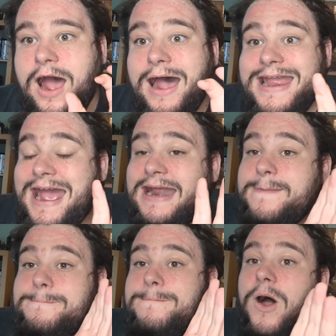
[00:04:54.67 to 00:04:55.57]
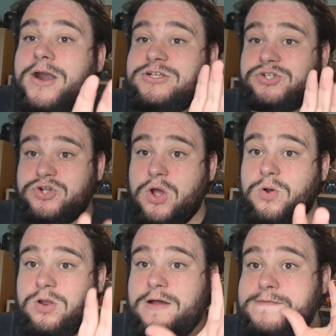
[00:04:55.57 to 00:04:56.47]
I had a modest
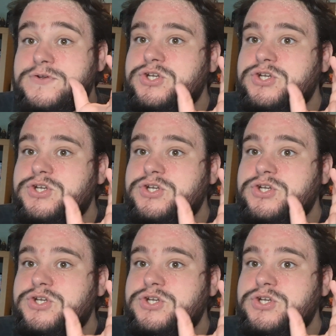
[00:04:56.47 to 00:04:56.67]
goal of